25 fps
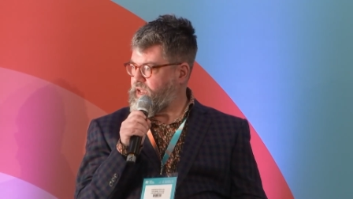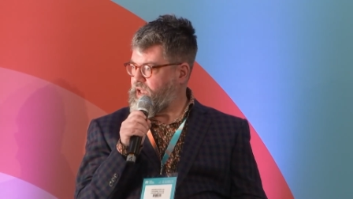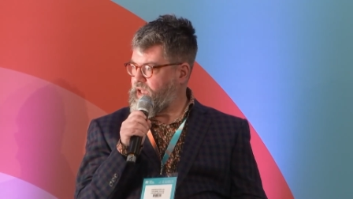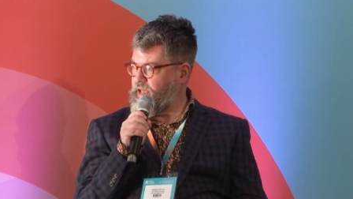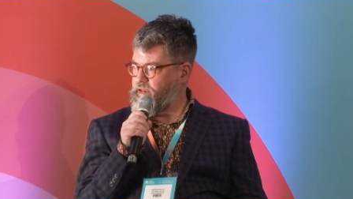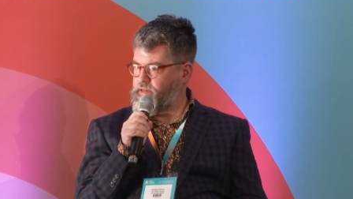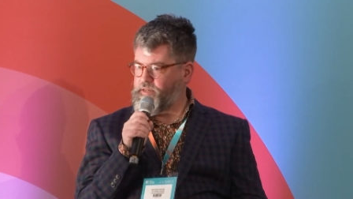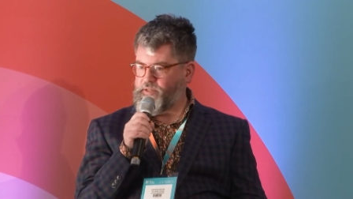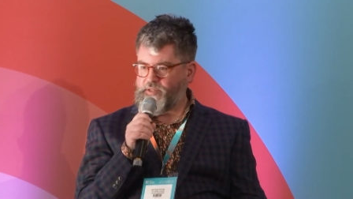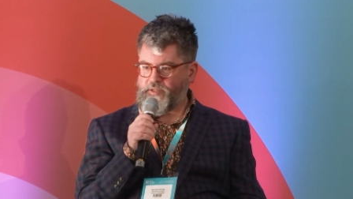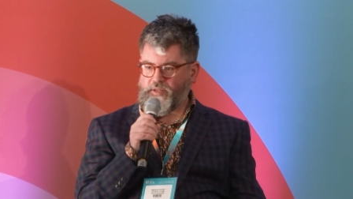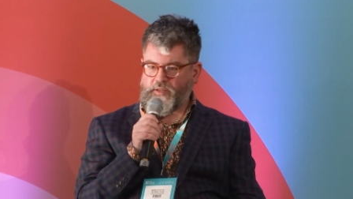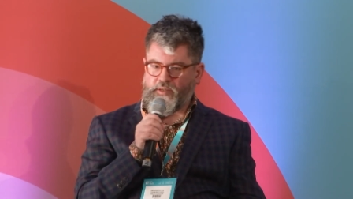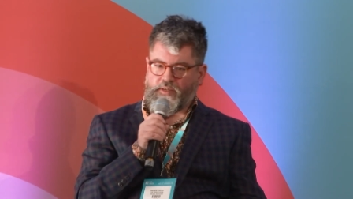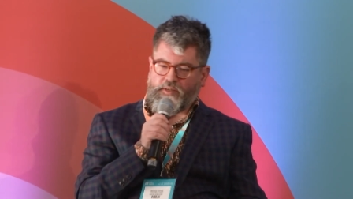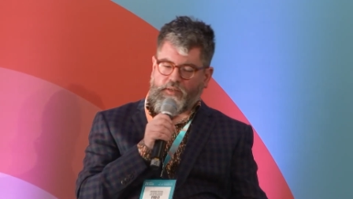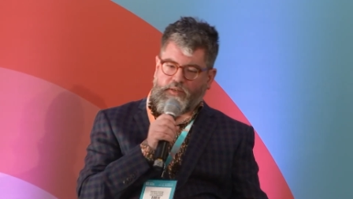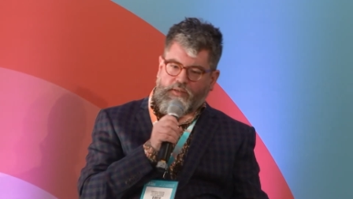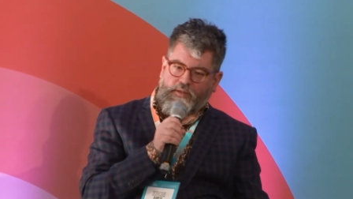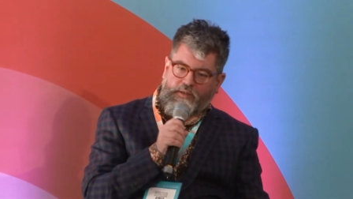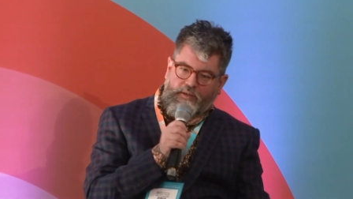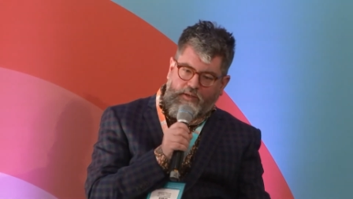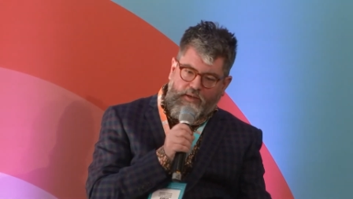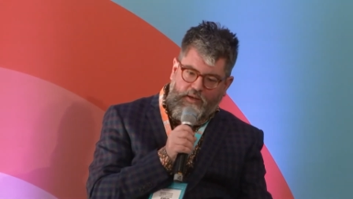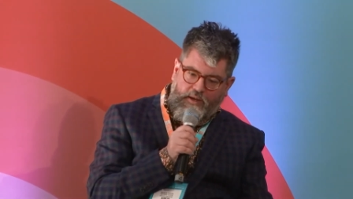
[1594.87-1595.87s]
and
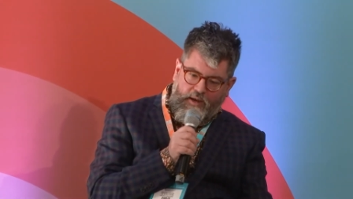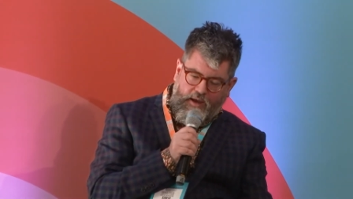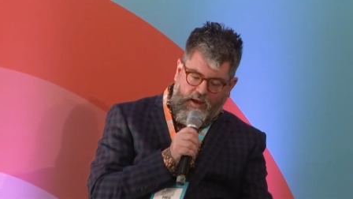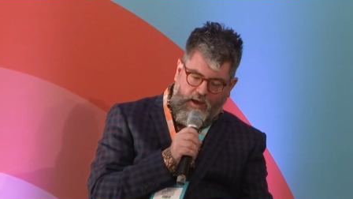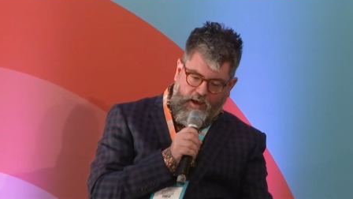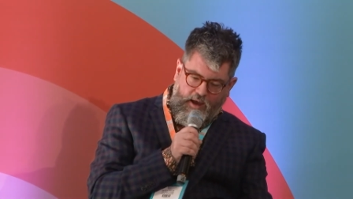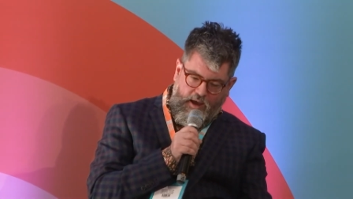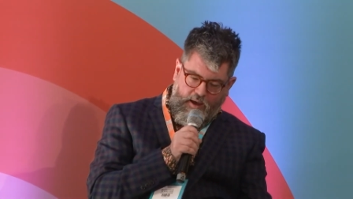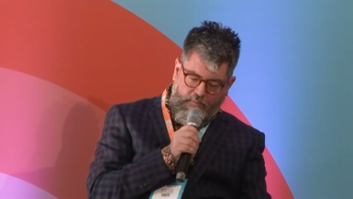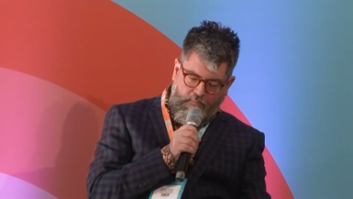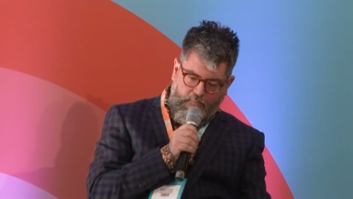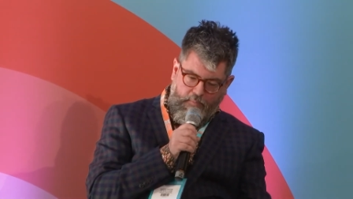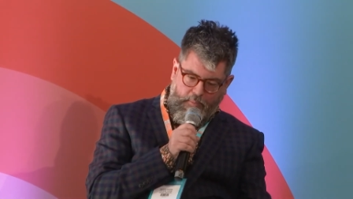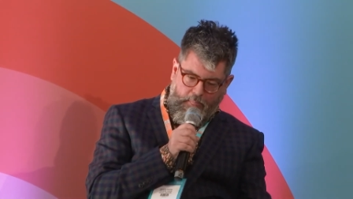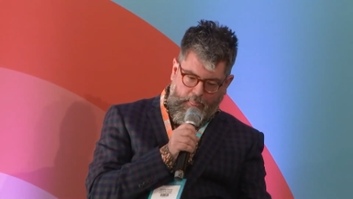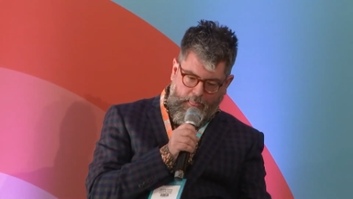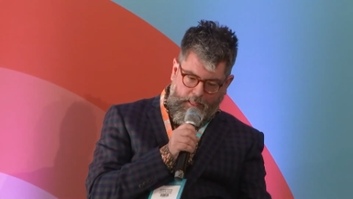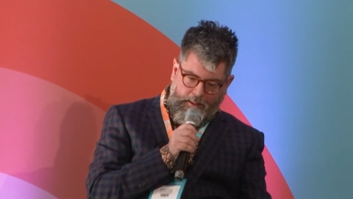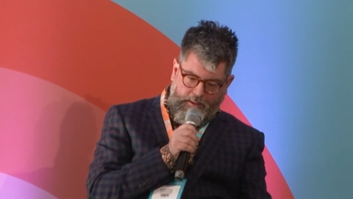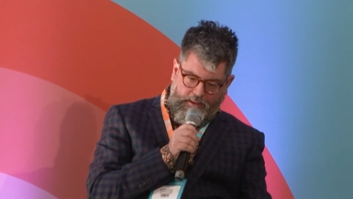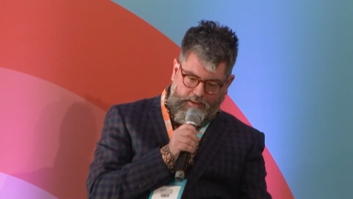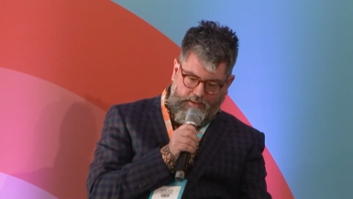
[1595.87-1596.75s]
um,